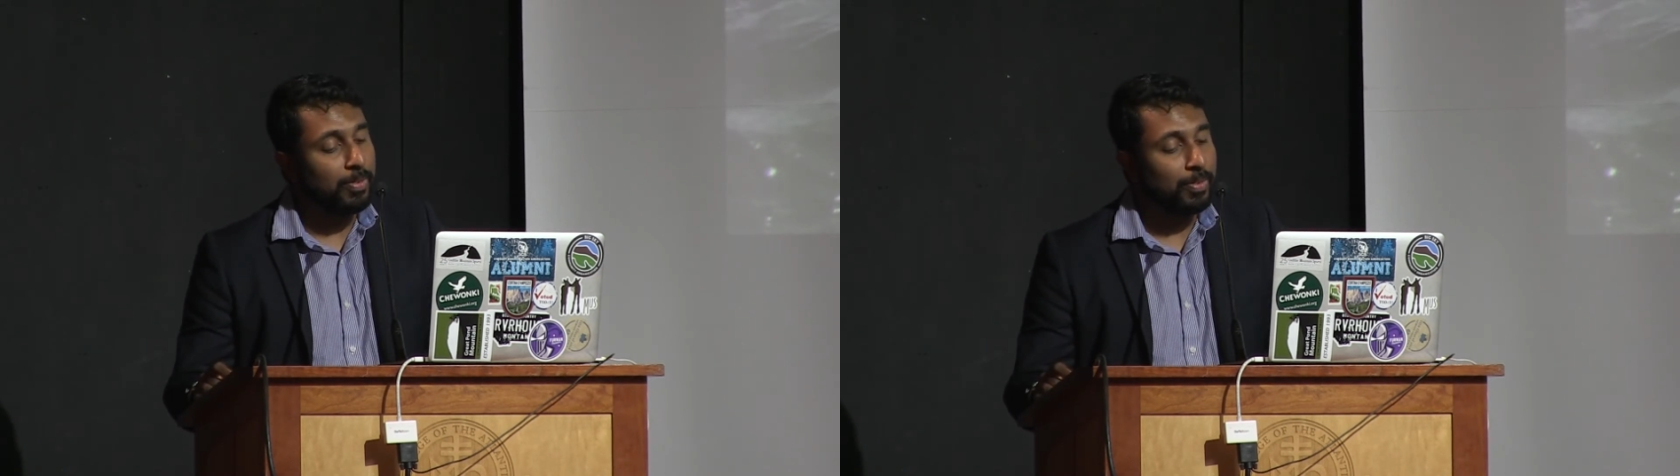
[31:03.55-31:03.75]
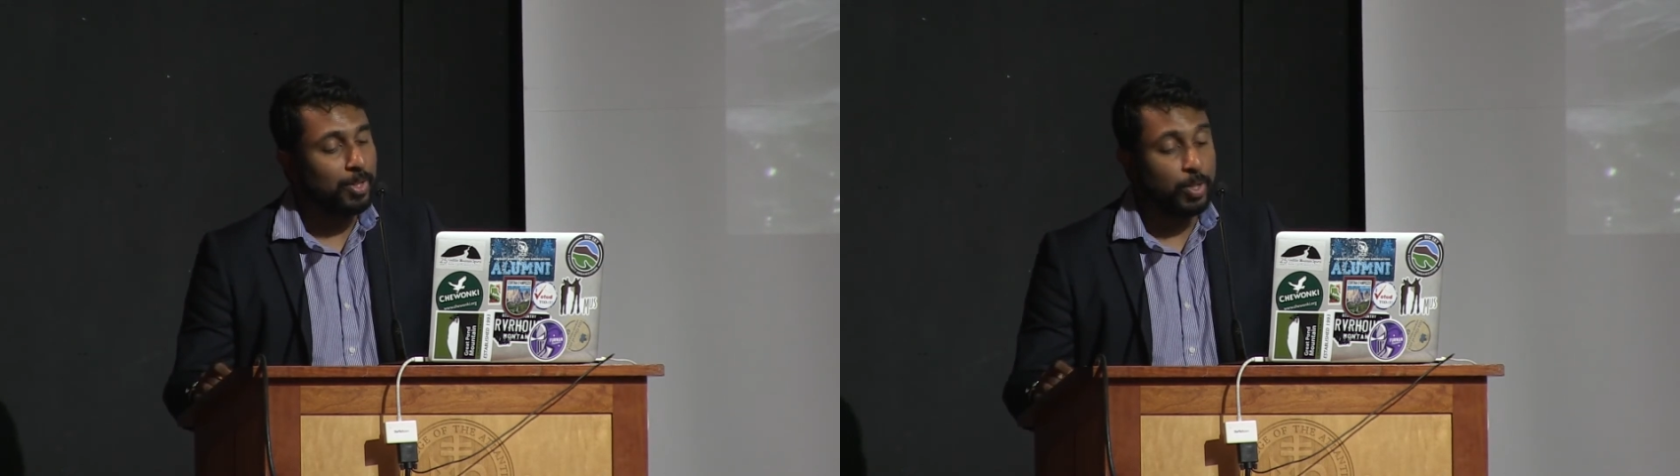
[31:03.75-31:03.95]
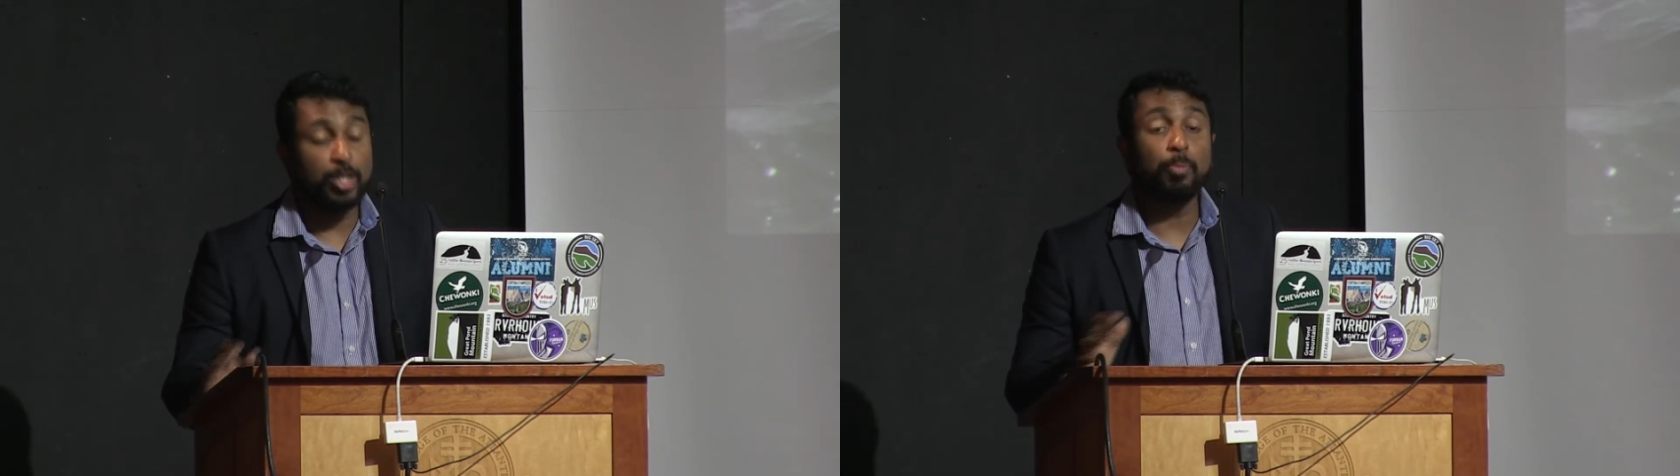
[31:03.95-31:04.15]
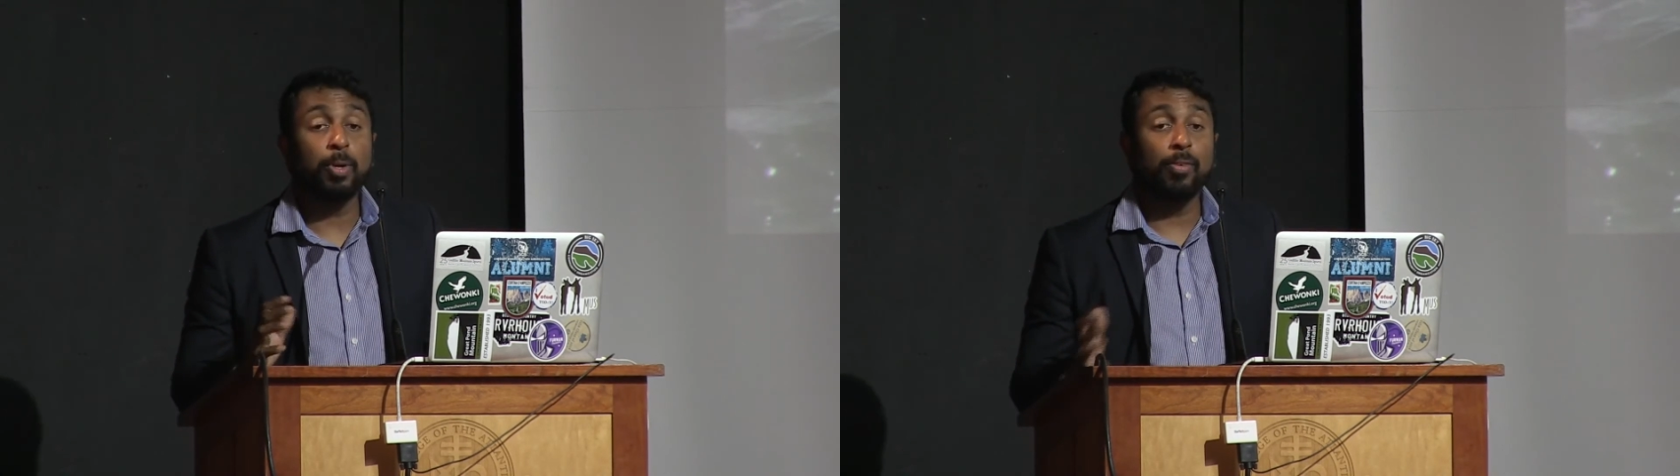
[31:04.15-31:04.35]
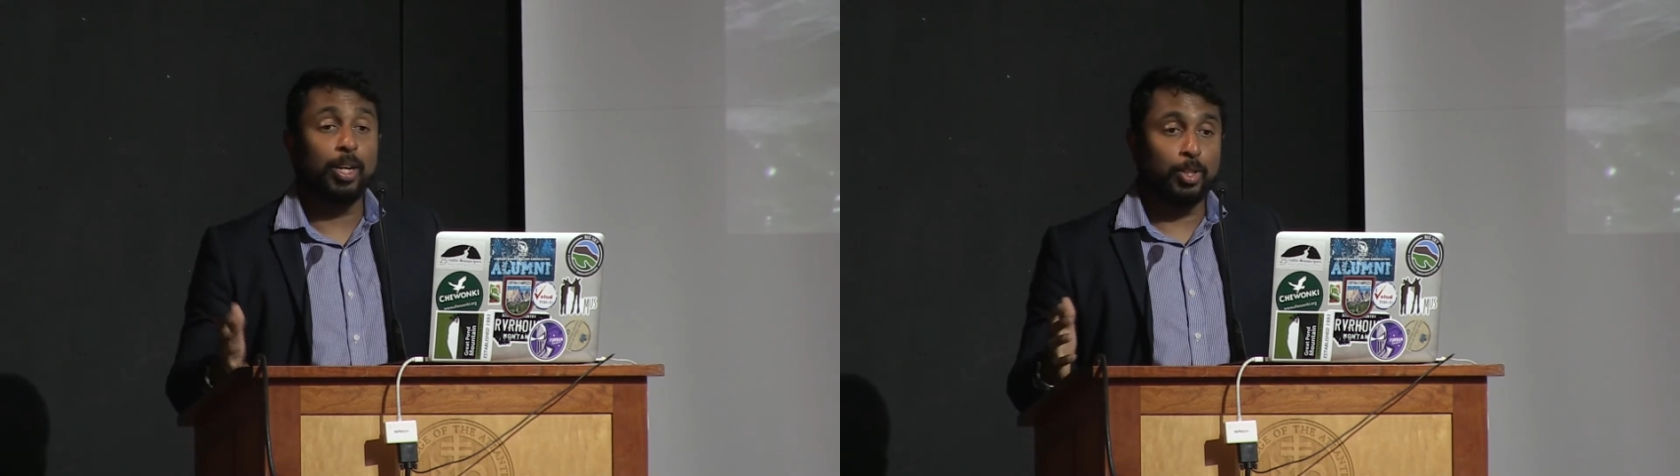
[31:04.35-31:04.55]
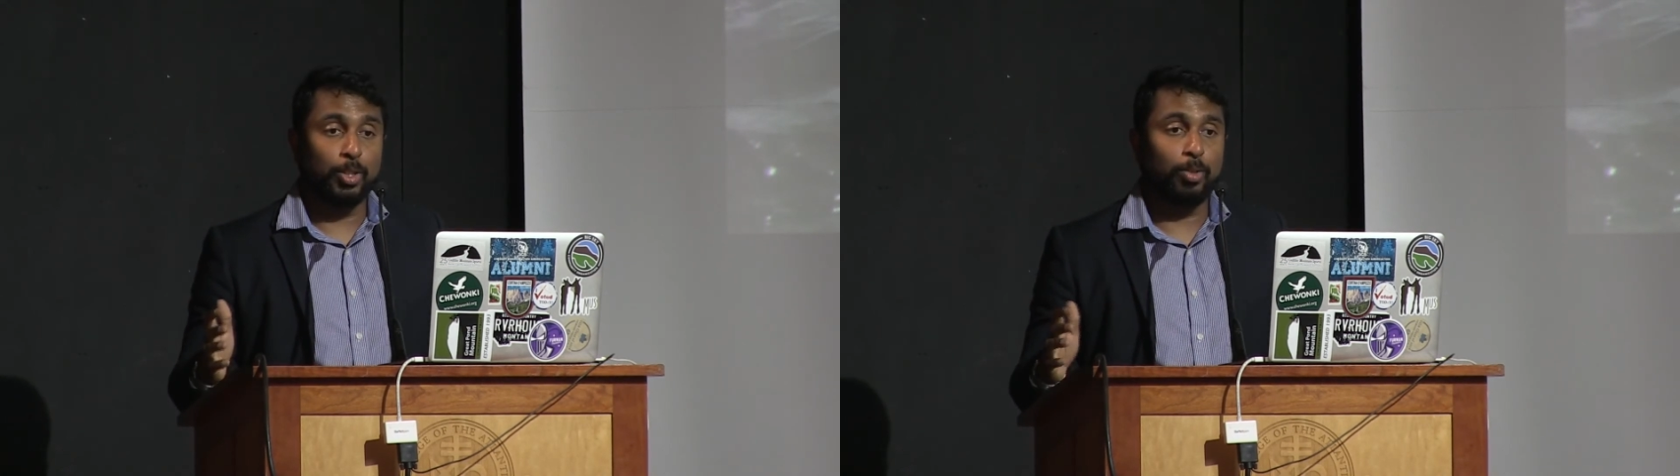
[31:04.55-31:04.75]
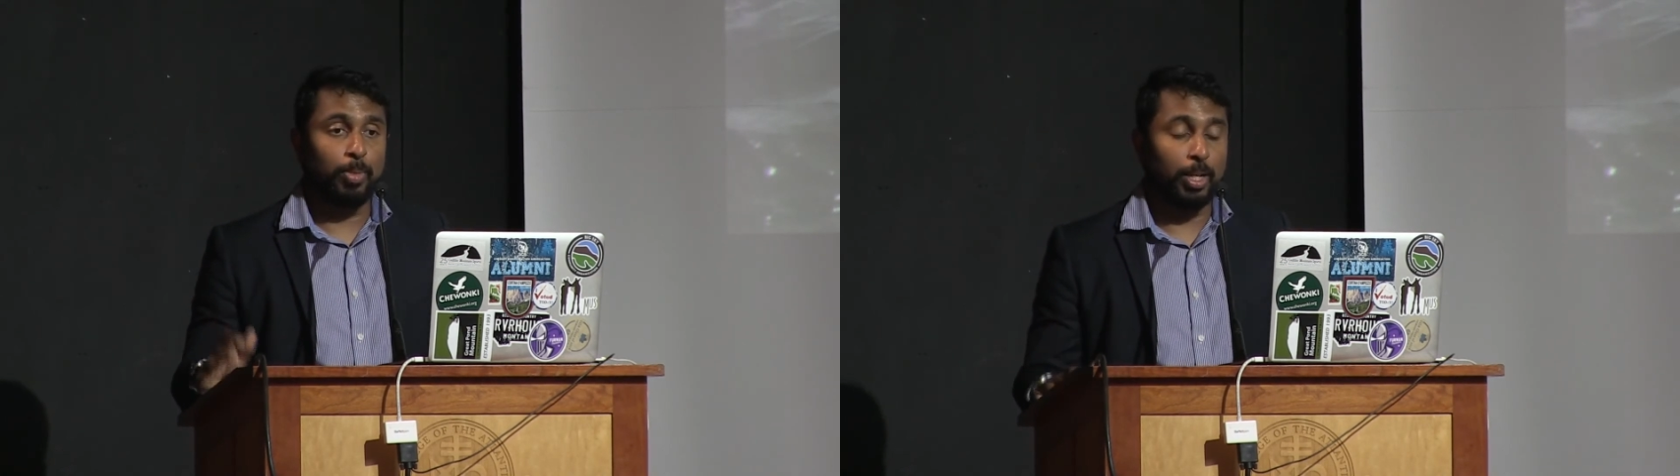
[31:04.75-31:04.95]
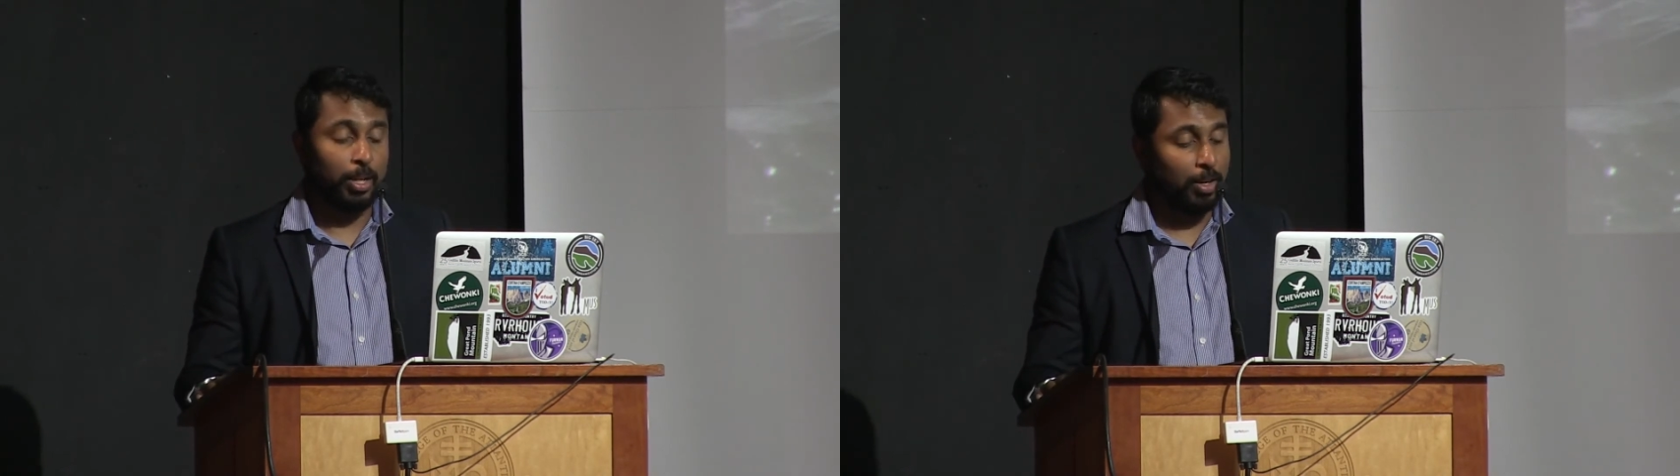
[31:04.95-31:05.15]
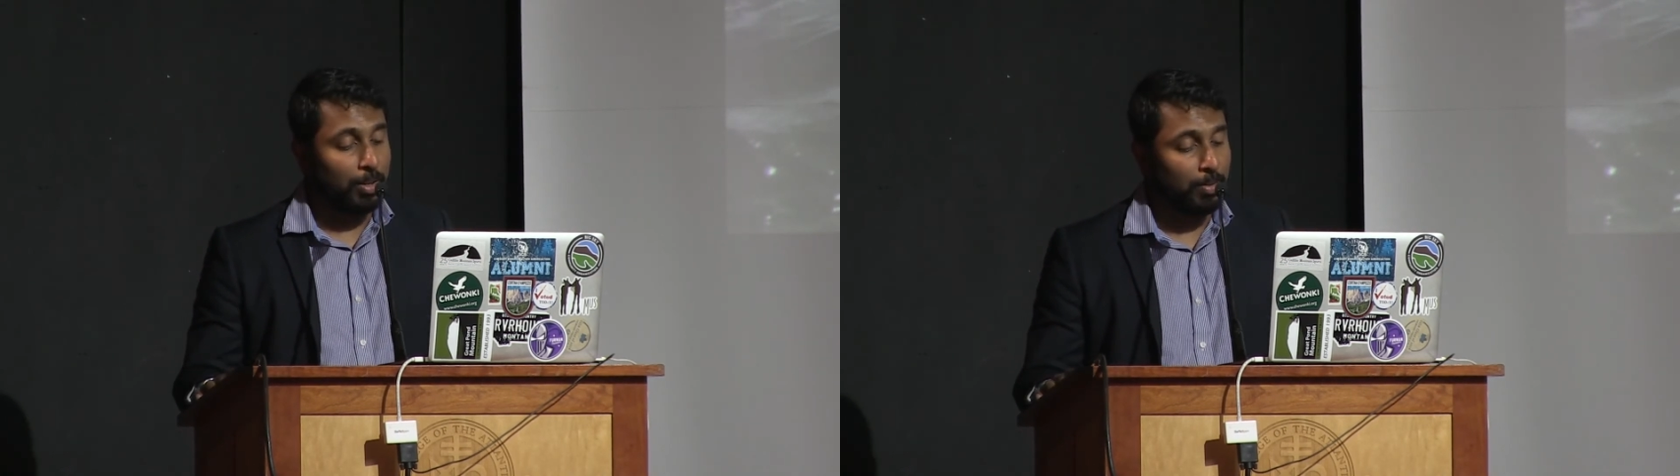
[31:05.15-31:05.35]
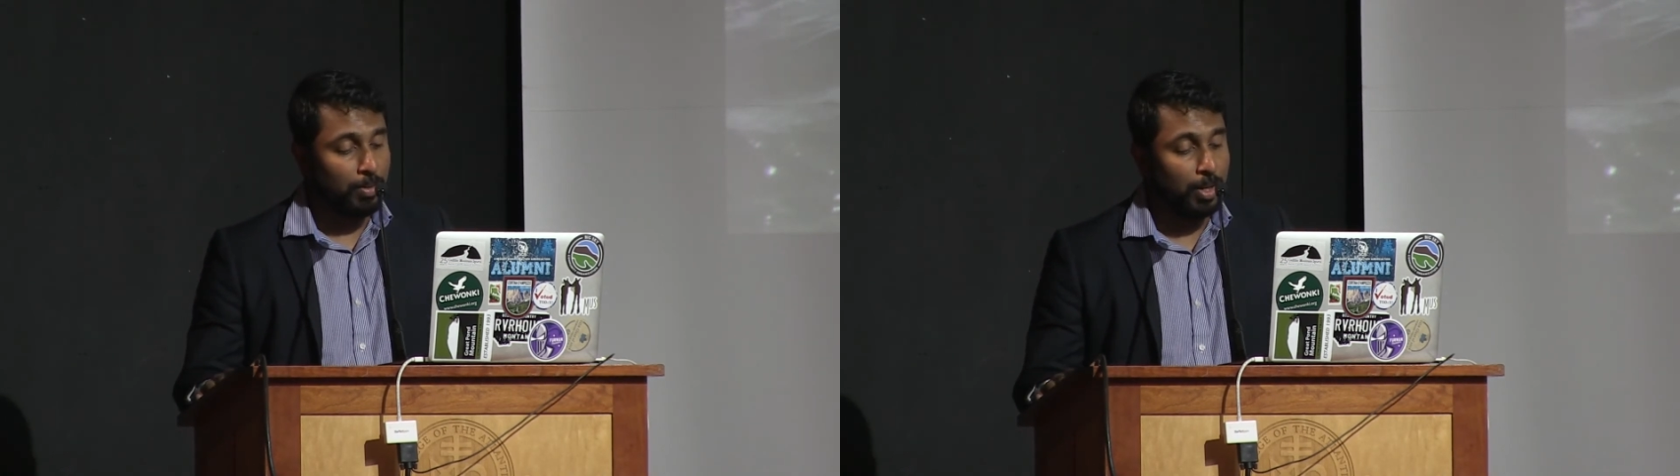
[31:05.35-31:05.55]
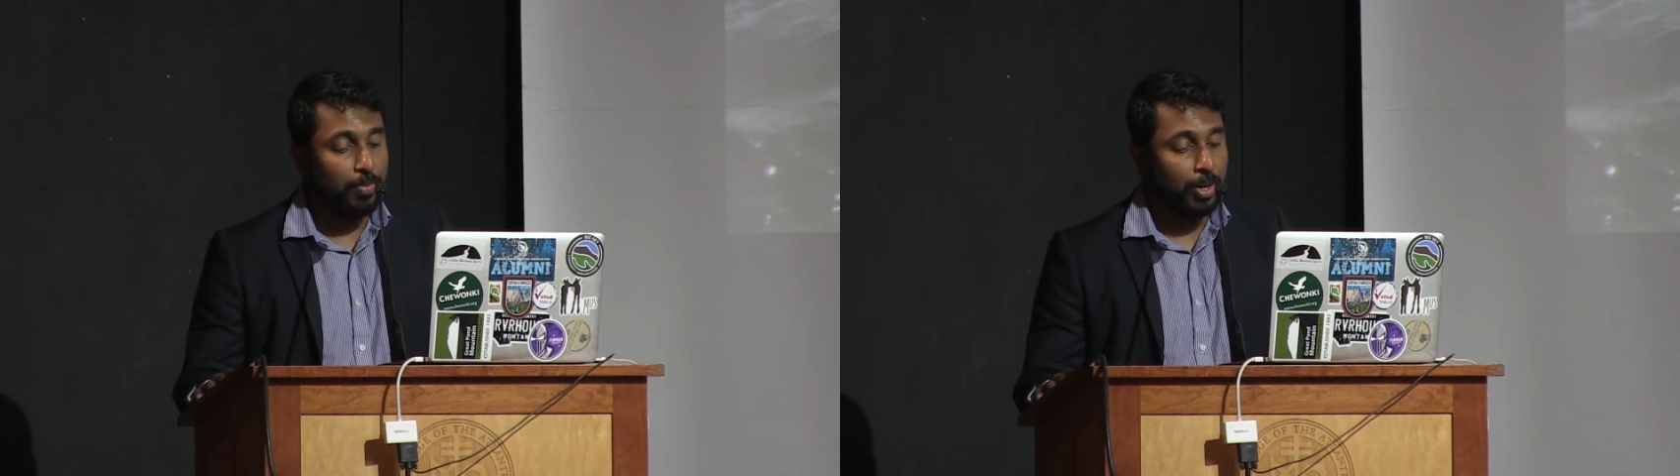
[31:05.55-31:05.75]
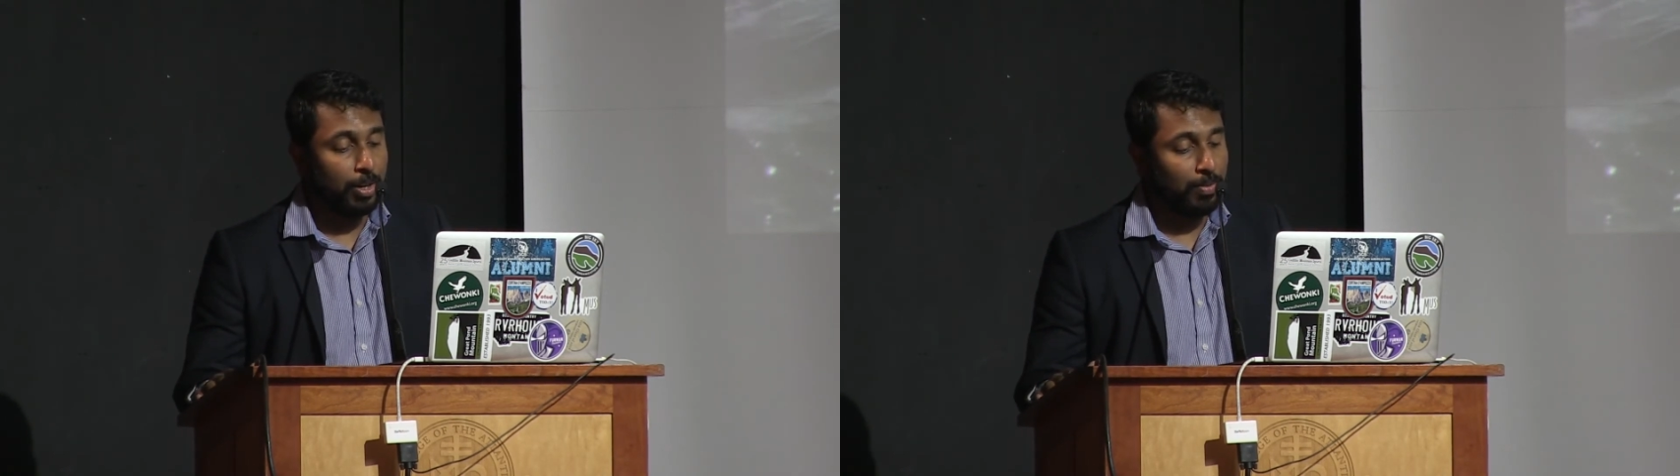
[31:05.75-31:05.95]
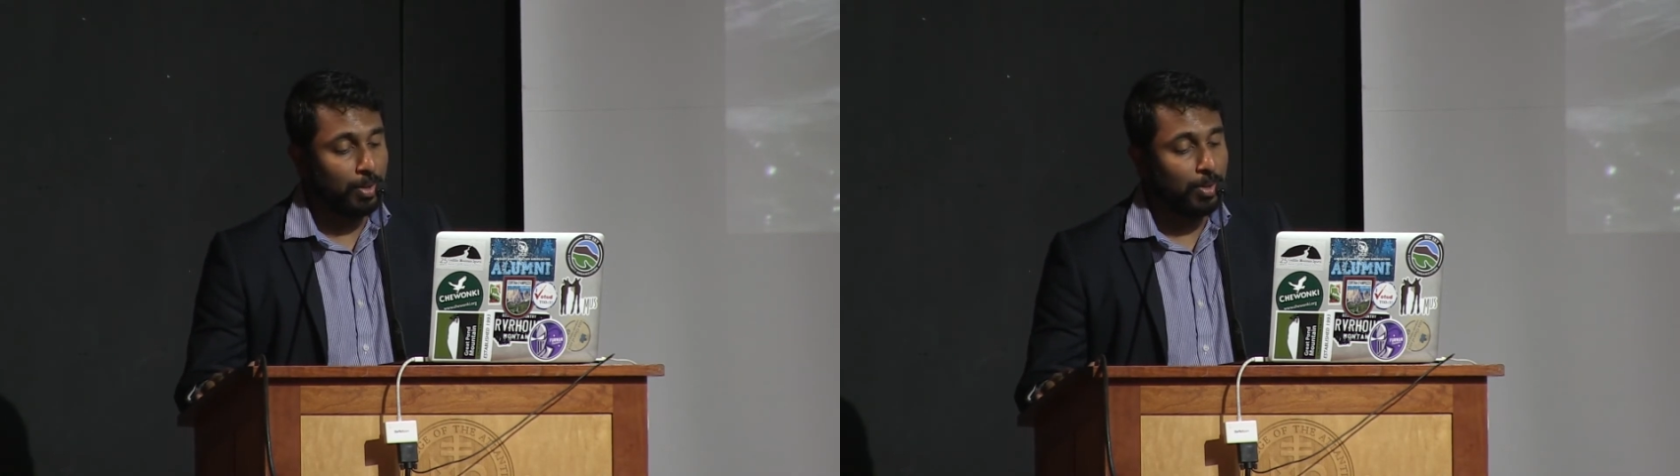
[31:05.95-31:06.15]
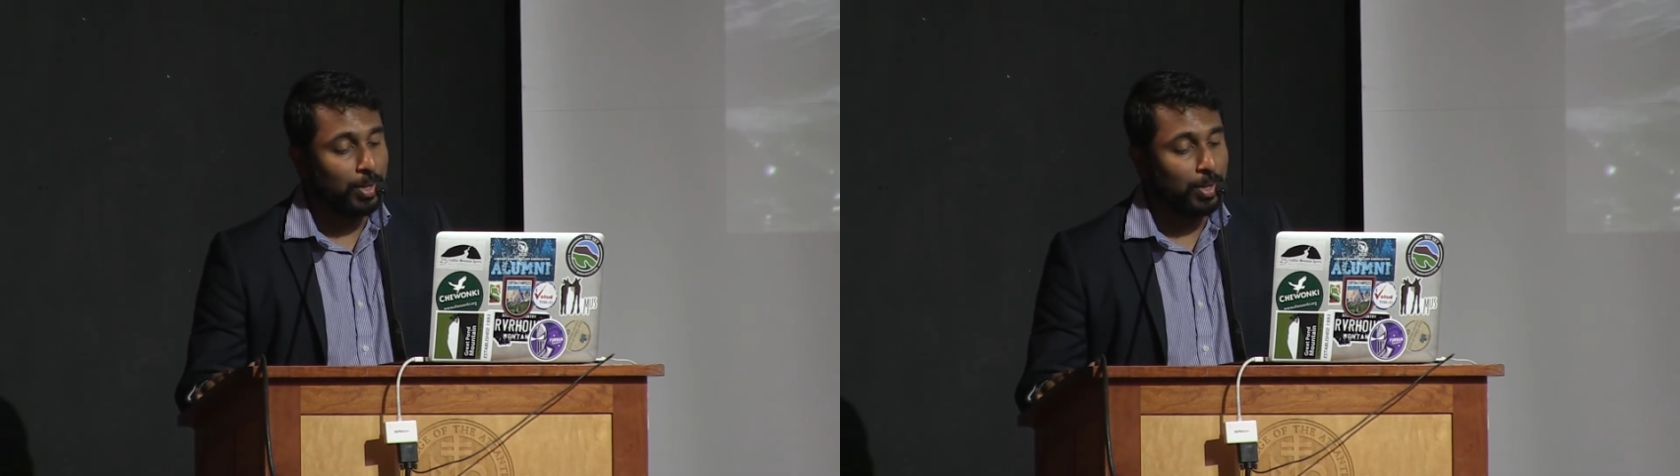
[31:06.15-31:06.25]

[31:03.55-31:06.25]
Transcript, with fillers: So it's a privilege to be here in front of you.